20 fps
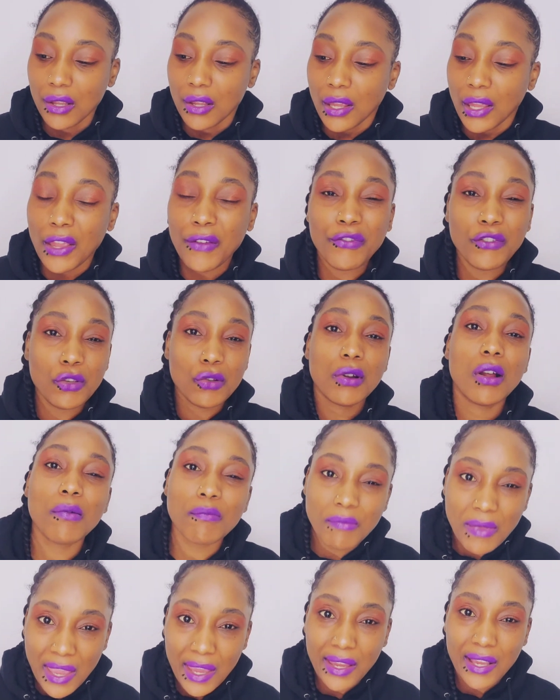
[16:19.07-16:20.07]
If you don't
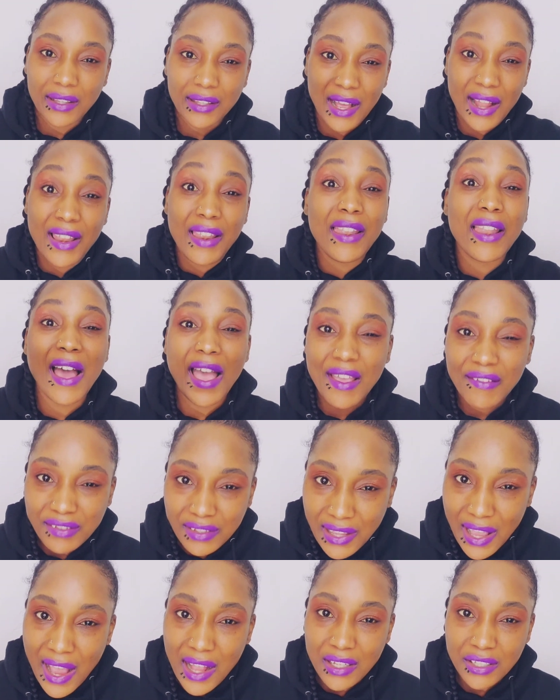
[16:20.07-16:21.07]
make it a
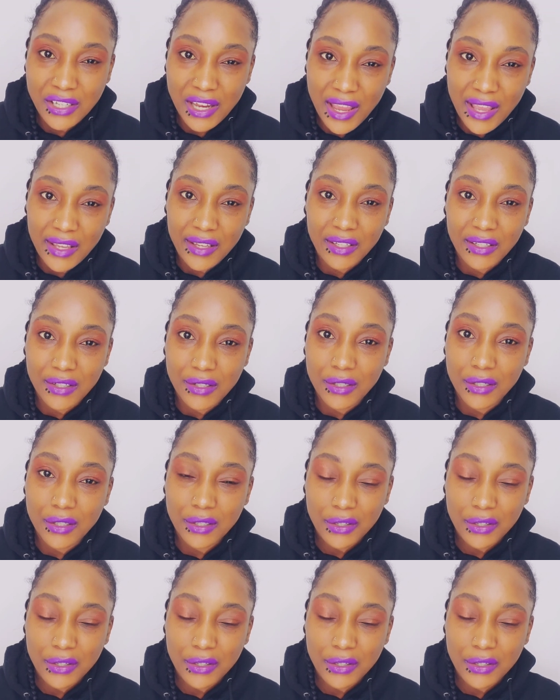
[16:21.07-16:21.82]
lifestyle change,